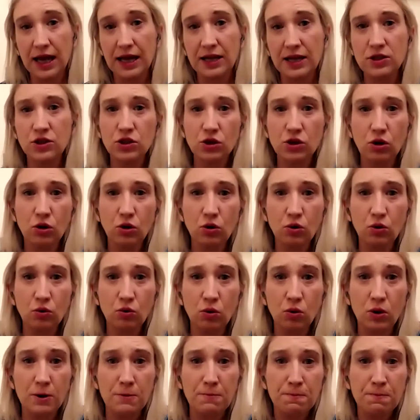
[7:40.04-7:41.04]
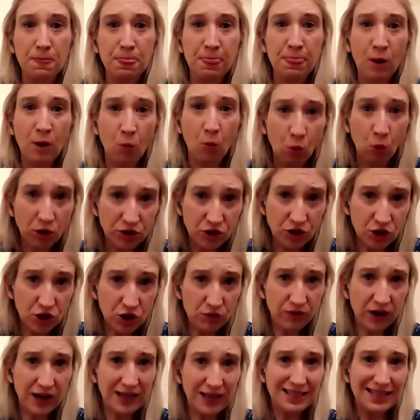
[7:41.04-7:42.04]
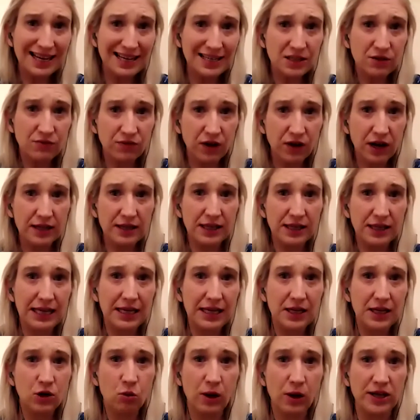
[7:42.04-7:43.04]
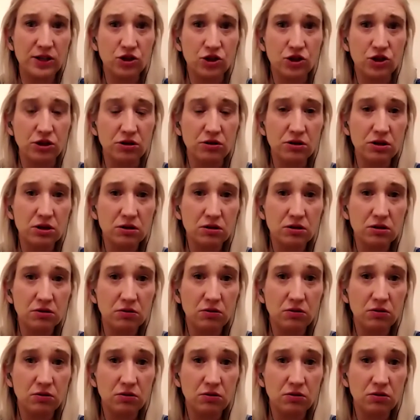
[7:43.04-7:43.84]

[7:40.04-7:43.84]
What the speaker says: And so once you've identified the key questions,